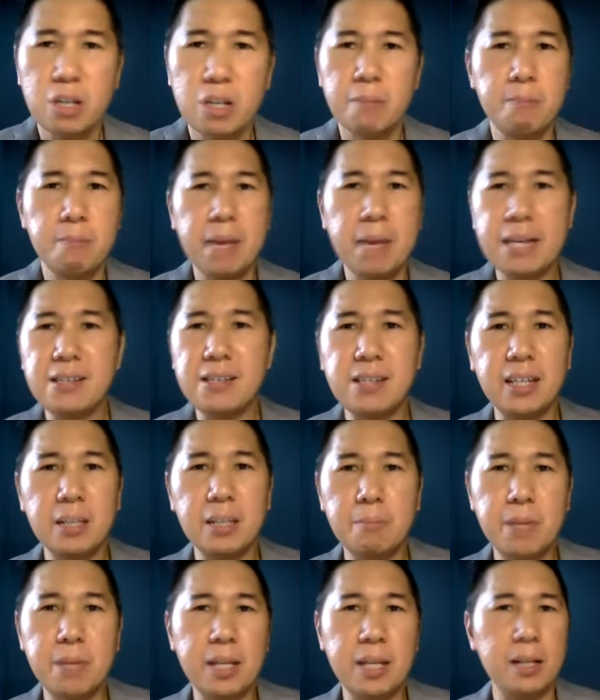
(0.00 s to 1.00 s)
messy in the
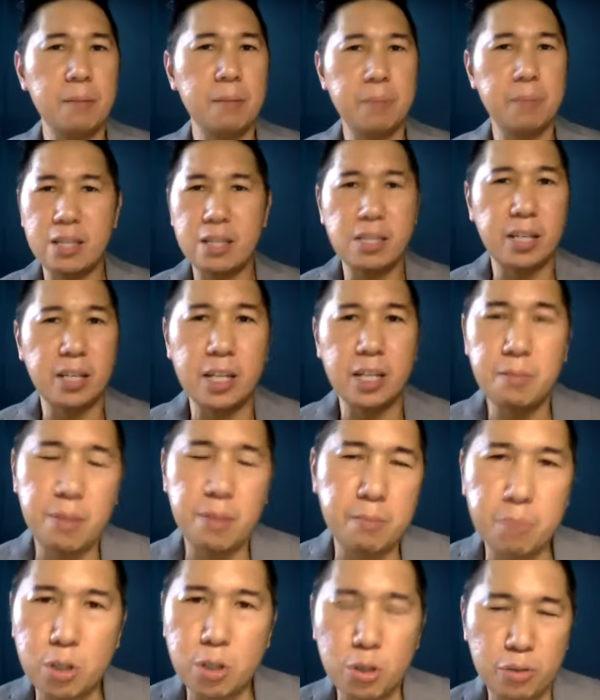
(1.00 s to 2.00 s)
middle, but it's going to be
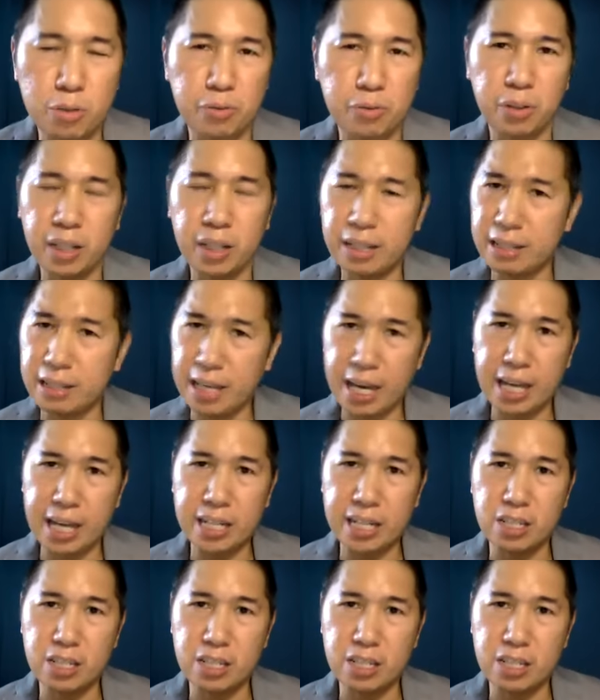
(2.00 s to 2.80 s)
beautiful in the end.